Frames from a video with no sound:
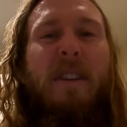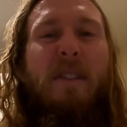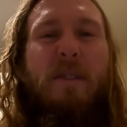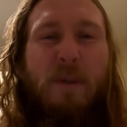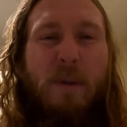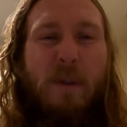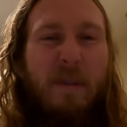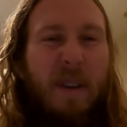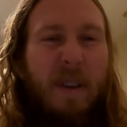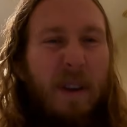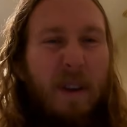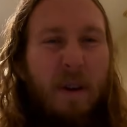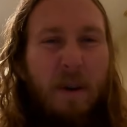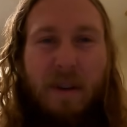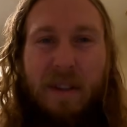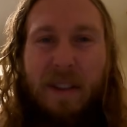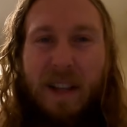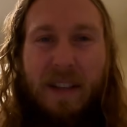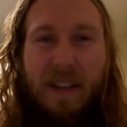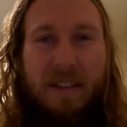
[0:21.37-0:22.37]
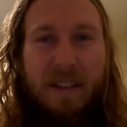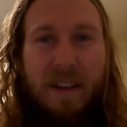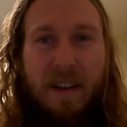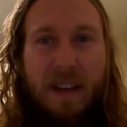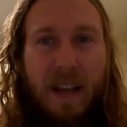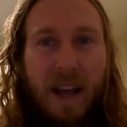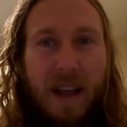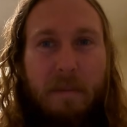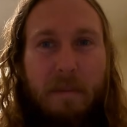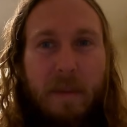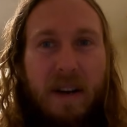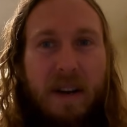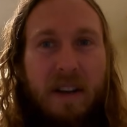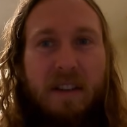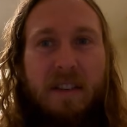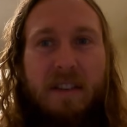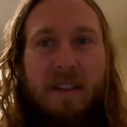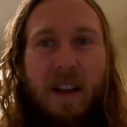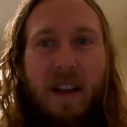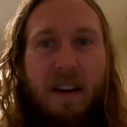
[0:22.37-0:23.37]
can do a video in less than 10
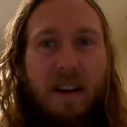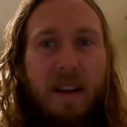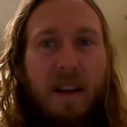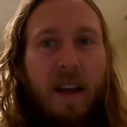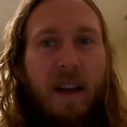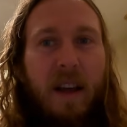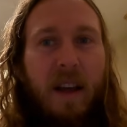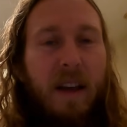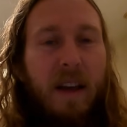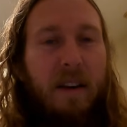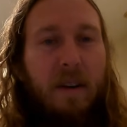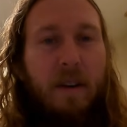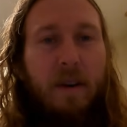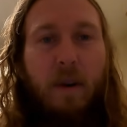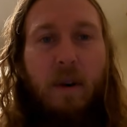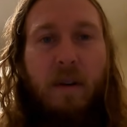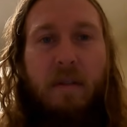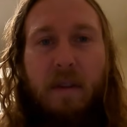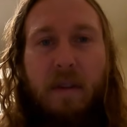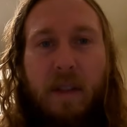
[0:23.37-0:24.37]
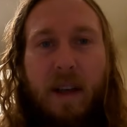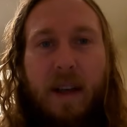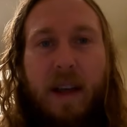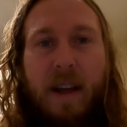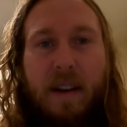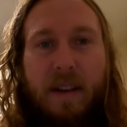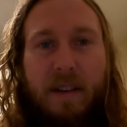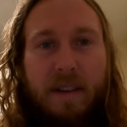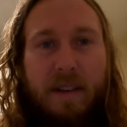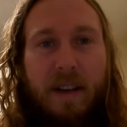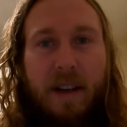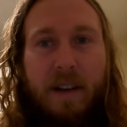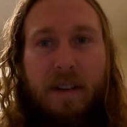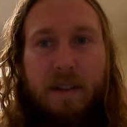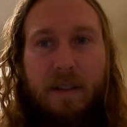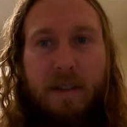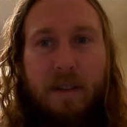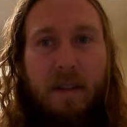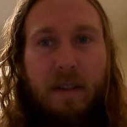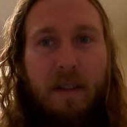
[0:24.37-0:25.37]
minutes and go over the
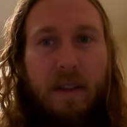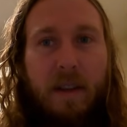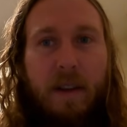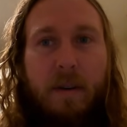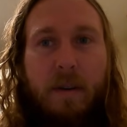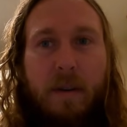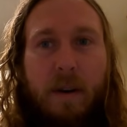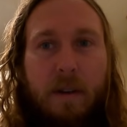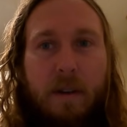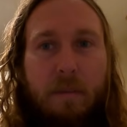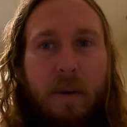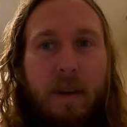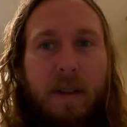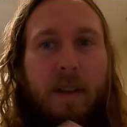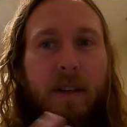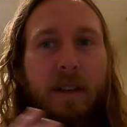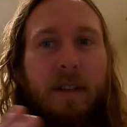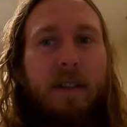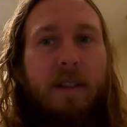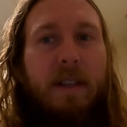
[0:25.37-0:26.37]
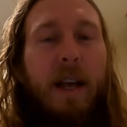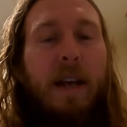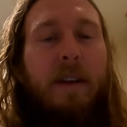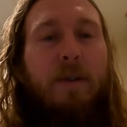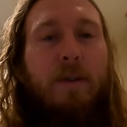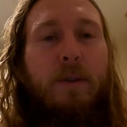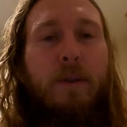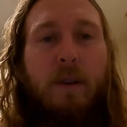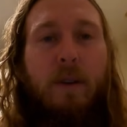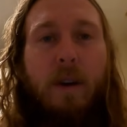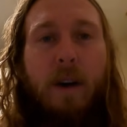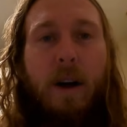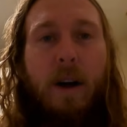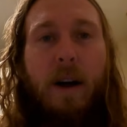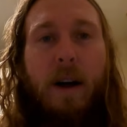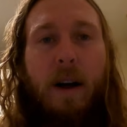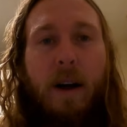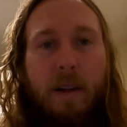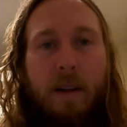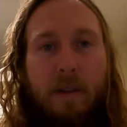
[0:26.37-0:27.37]
attestations and theories, but the central
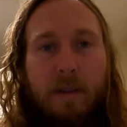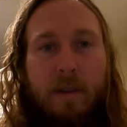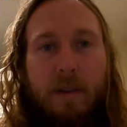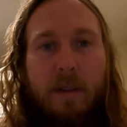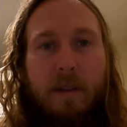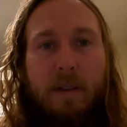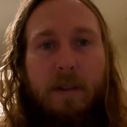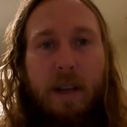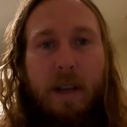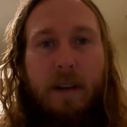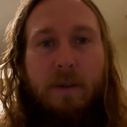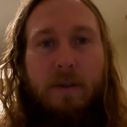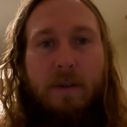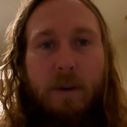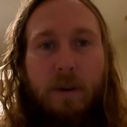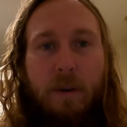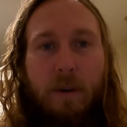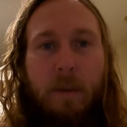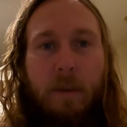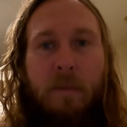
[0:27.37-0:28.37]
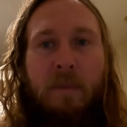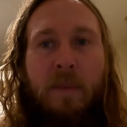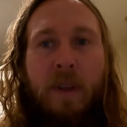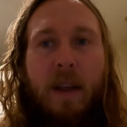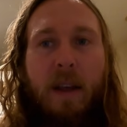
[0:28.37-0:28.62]
gods, the central